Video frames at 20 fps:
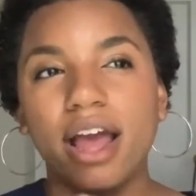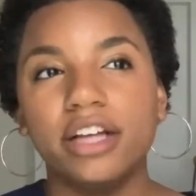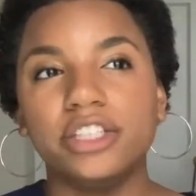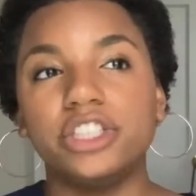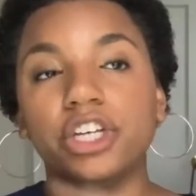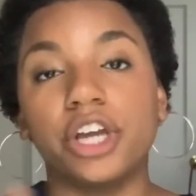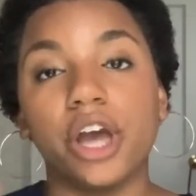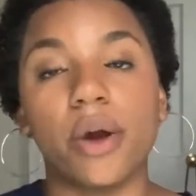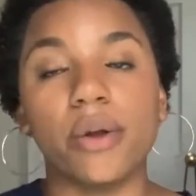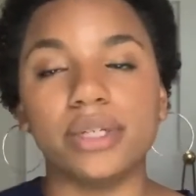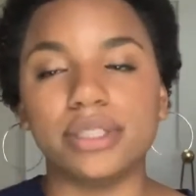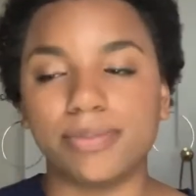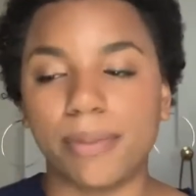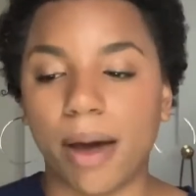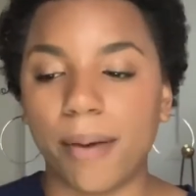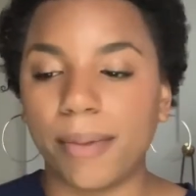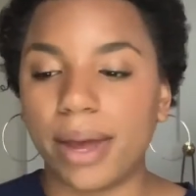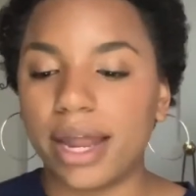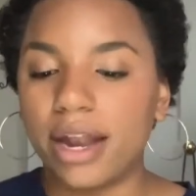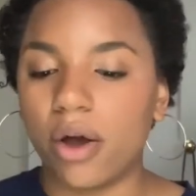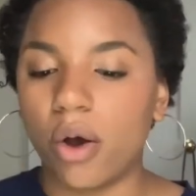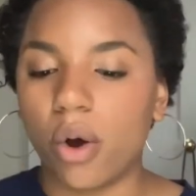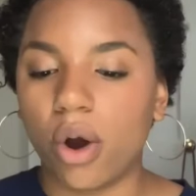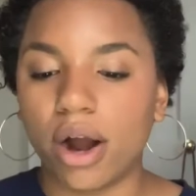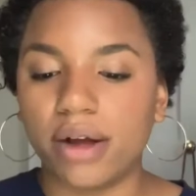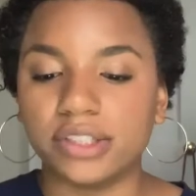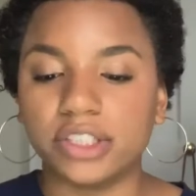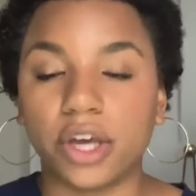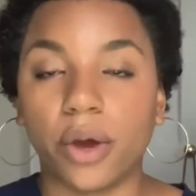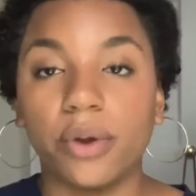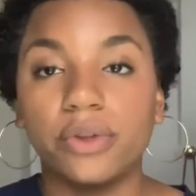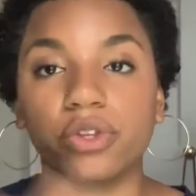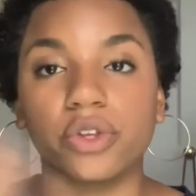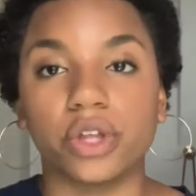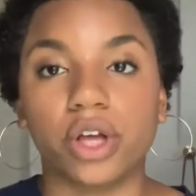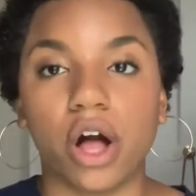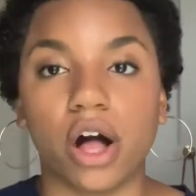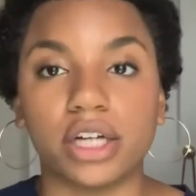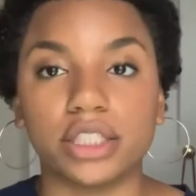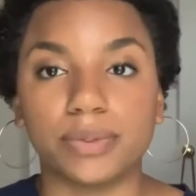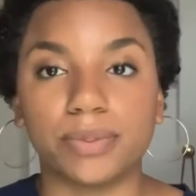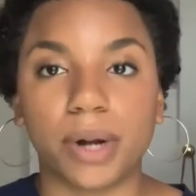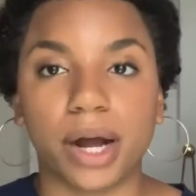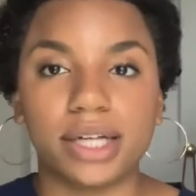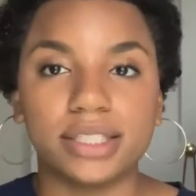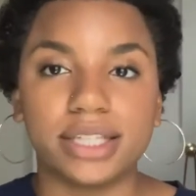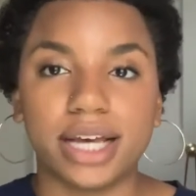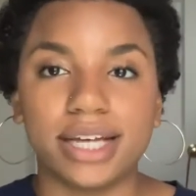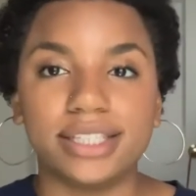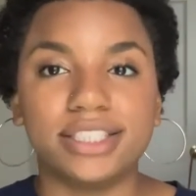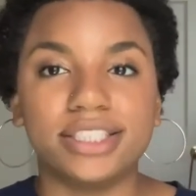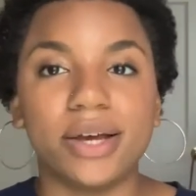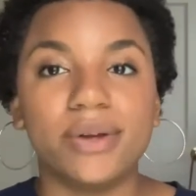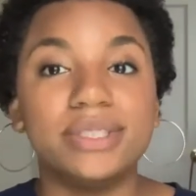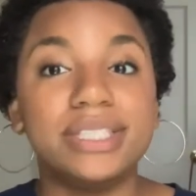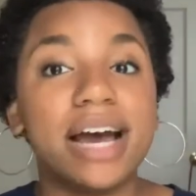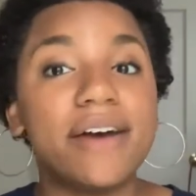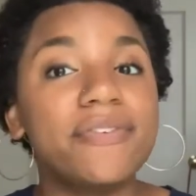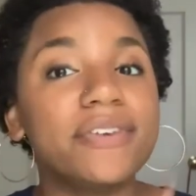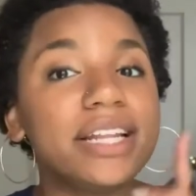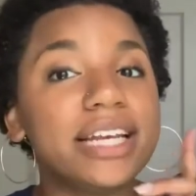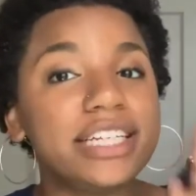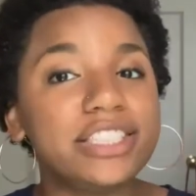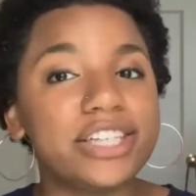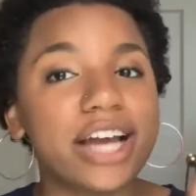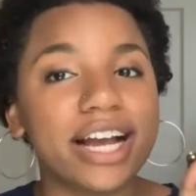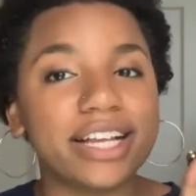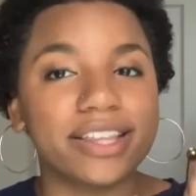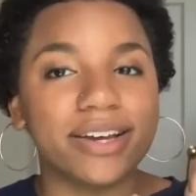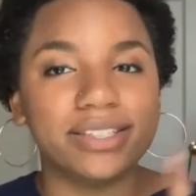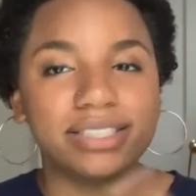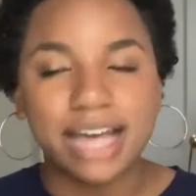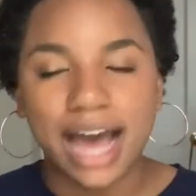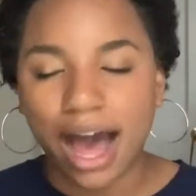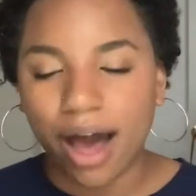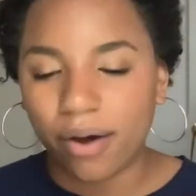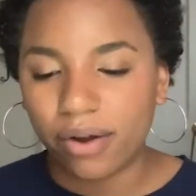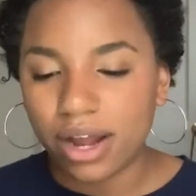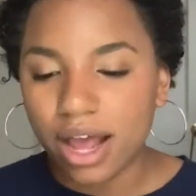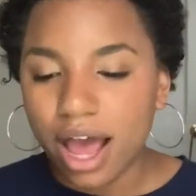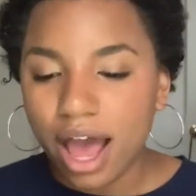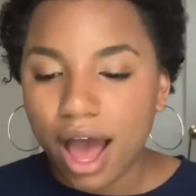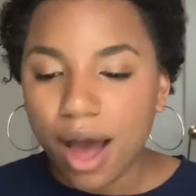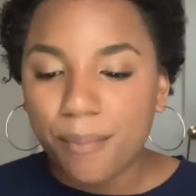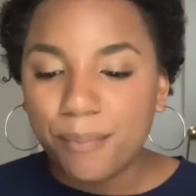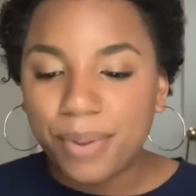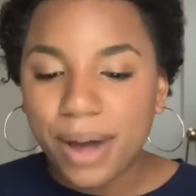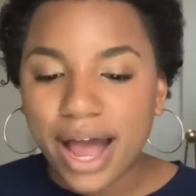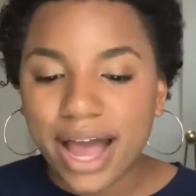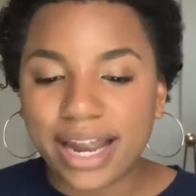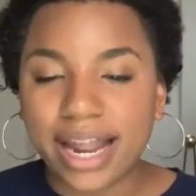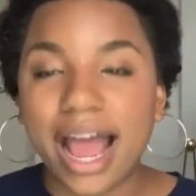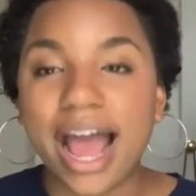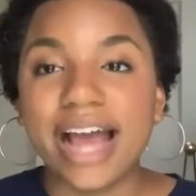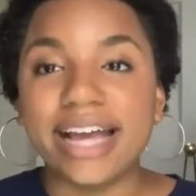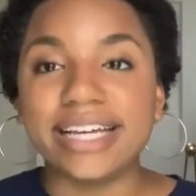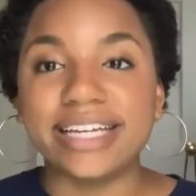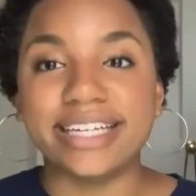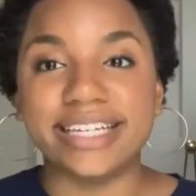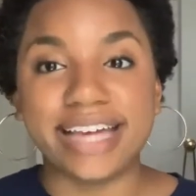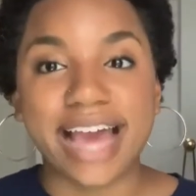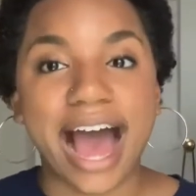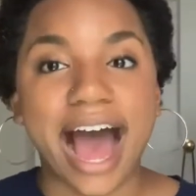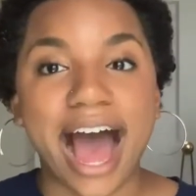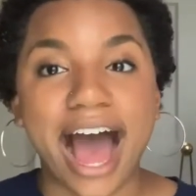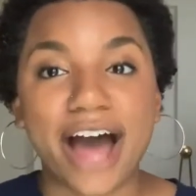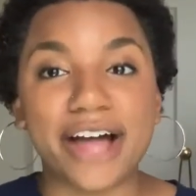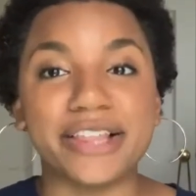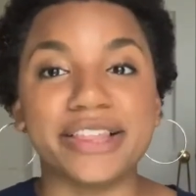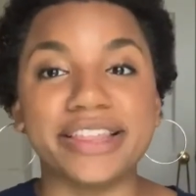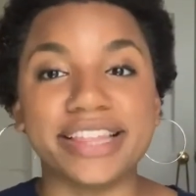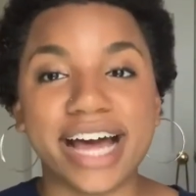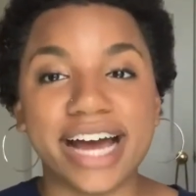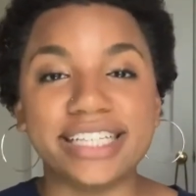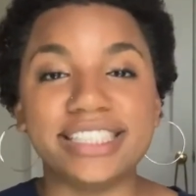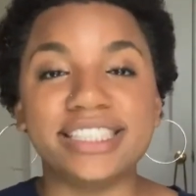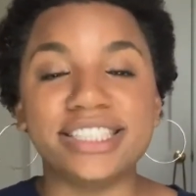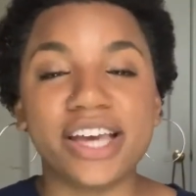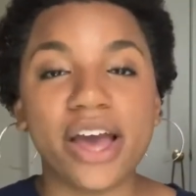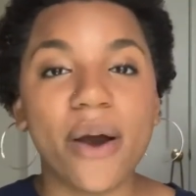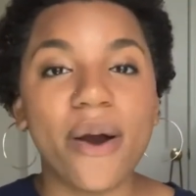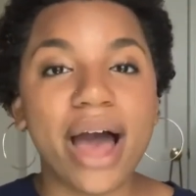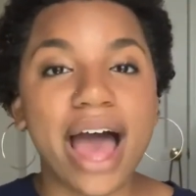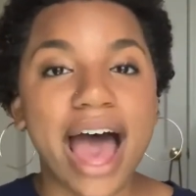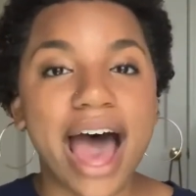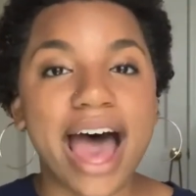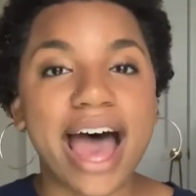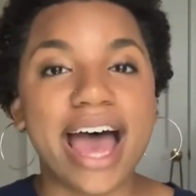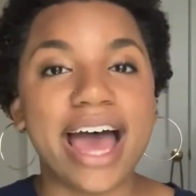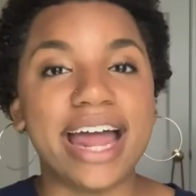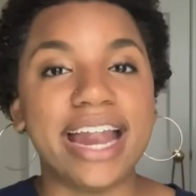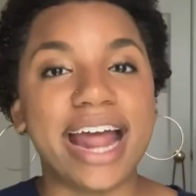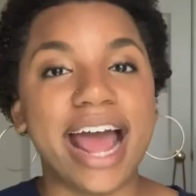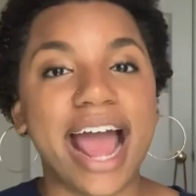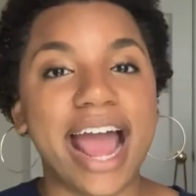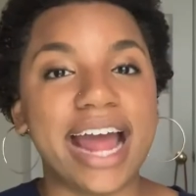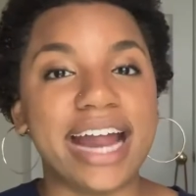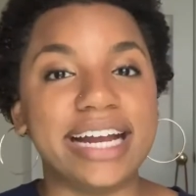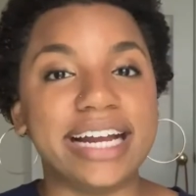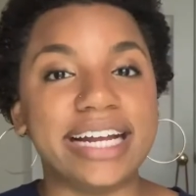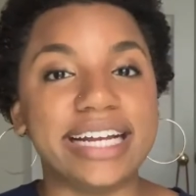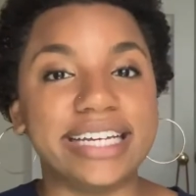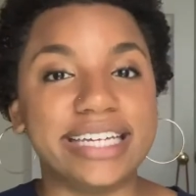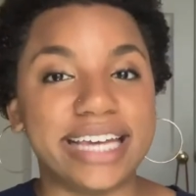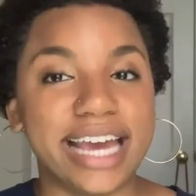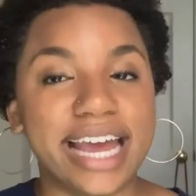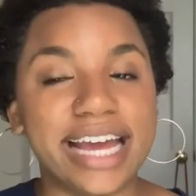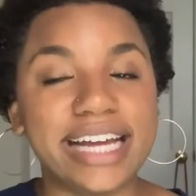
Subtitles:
go to Spelman, or I was going through the college process. So definitely check those out. But yeah, let's go ahead and get